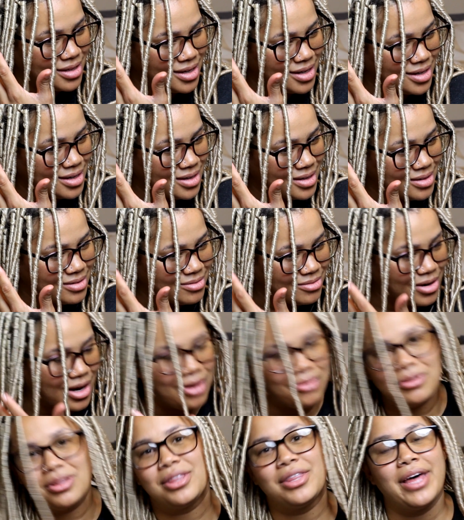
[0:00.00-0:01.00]
like, where
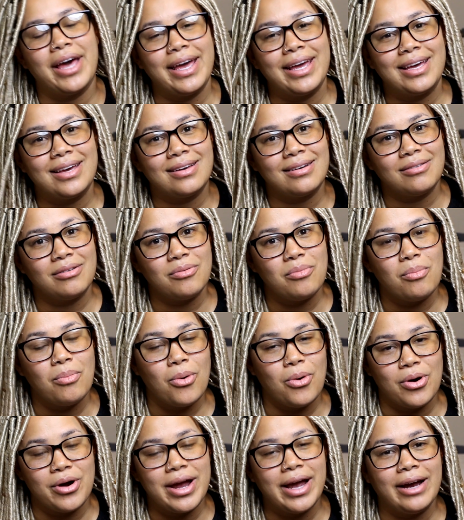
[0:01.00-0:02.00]
I would like
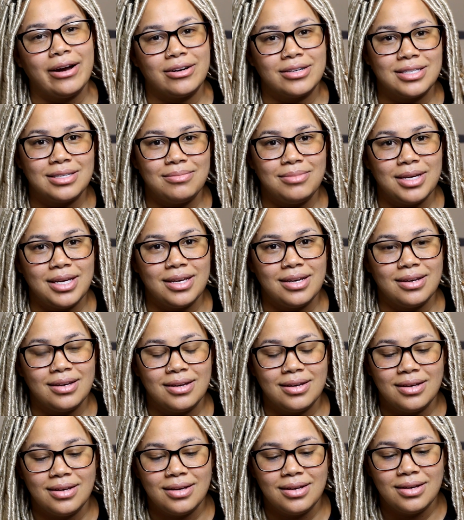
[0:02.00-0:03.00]
more hair to be.
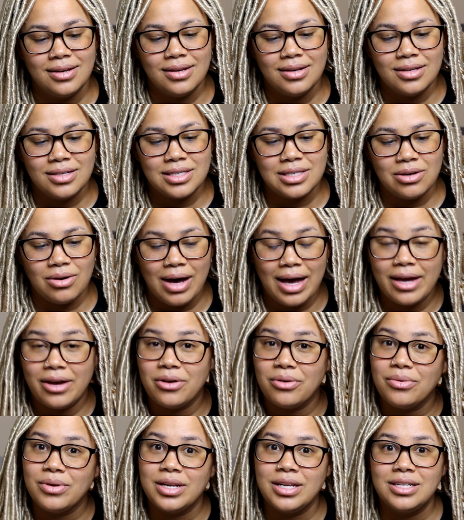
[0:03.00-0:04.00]
So I
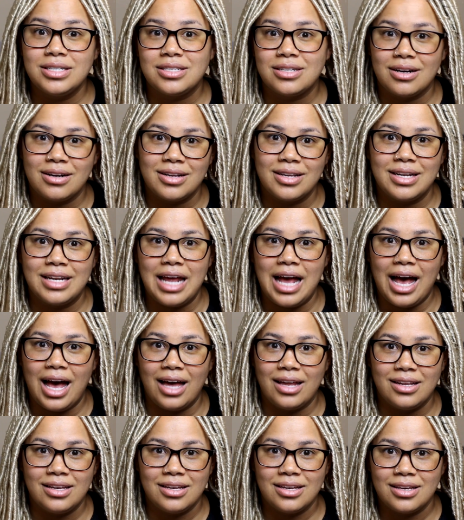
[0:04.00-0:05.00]
already started
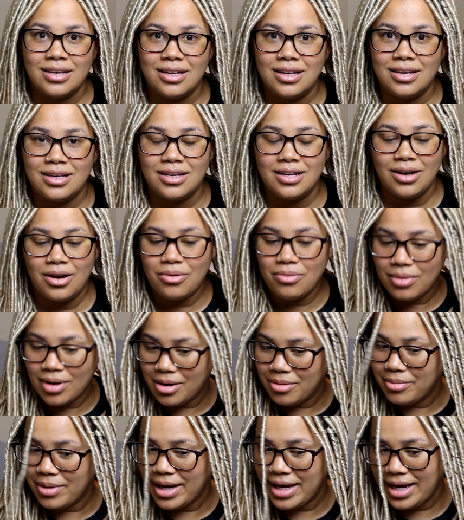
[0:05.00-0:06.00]
adding it
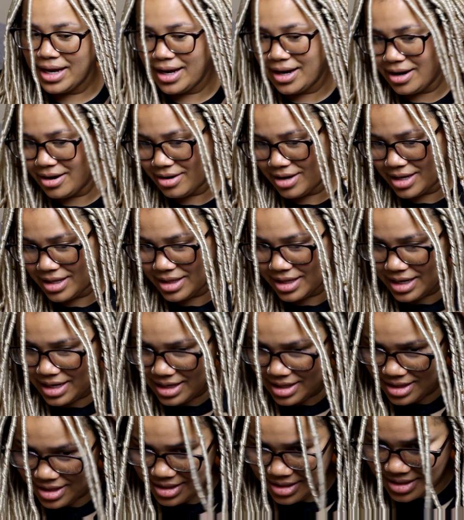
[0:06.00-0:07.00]
around my hair, and
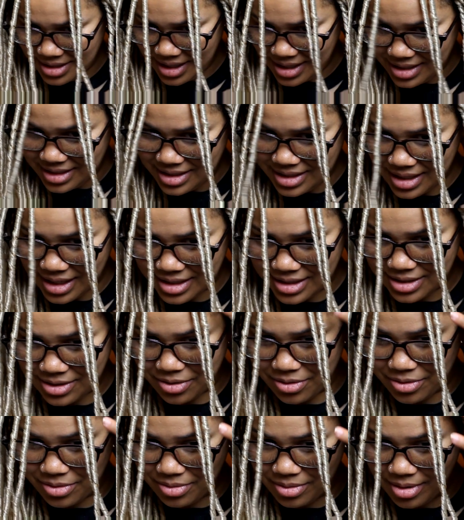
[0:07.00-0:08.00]
like this side's not
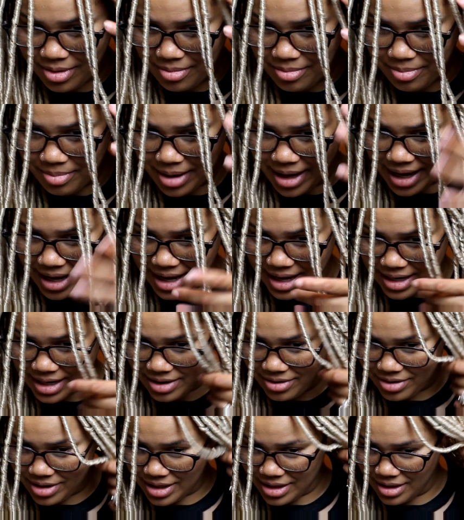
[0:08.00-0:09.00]
so bad.
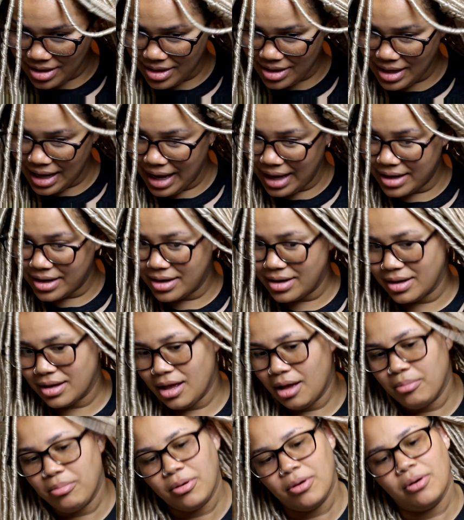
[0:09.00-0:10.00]
I already like added a
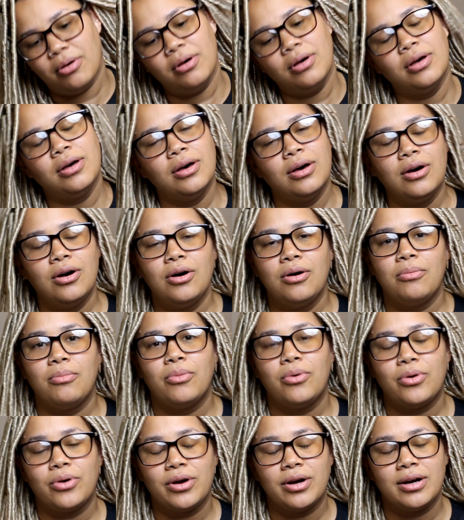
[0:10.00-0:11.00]
couple
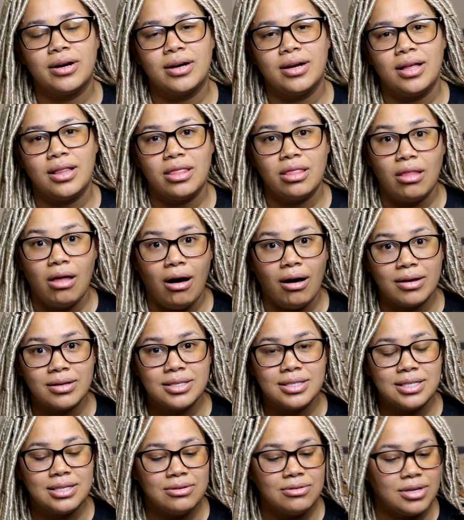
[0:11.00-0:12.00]
more
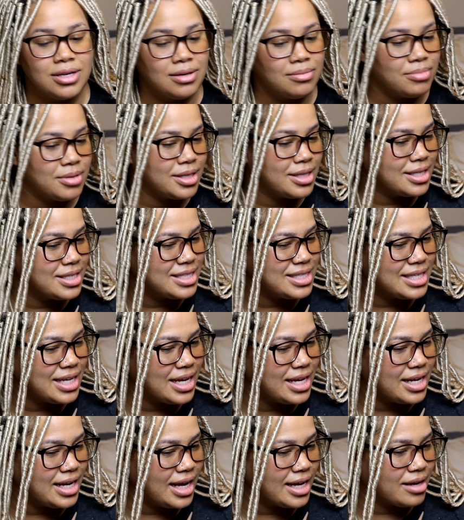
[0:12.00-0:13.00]
locks to it, but this
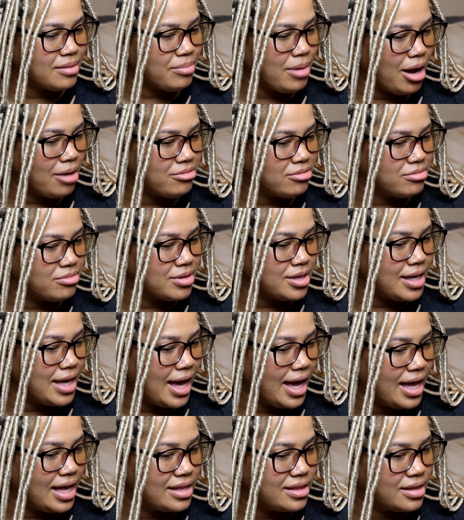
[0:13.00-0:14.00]
side I could probably
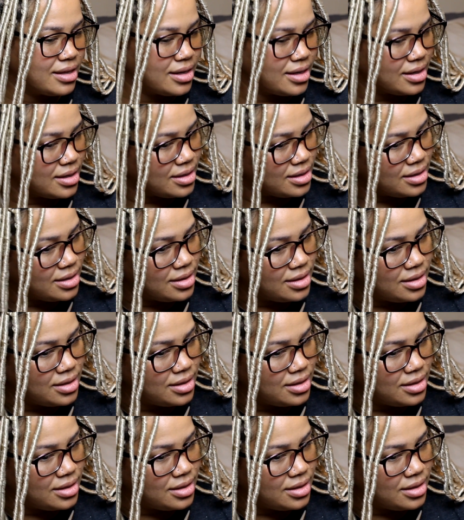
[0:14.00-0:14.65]
add like